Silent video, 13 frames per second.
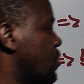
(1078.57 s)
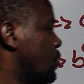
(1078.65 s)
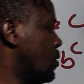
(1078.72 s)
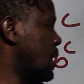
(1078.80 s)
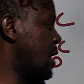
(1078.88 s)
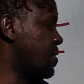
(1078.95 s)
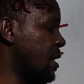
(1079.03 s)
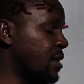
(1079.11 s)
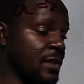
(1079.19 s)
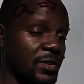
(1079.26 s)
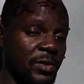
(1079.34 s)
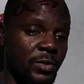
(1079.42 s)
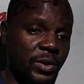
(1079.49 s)
So that's the
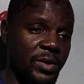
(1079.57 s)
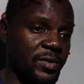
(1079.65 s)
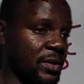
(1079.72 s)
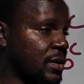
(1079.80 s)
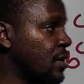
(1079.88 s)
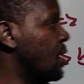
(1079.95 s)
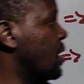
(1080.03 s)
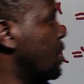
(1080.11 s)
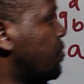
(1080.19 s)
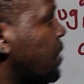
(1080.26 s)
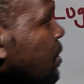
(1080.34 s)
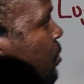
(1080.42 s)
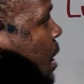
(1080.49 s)
answer to the question. In
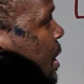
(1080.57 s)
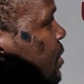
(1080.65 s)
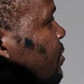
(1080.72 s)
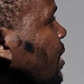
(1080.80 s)
fact, you can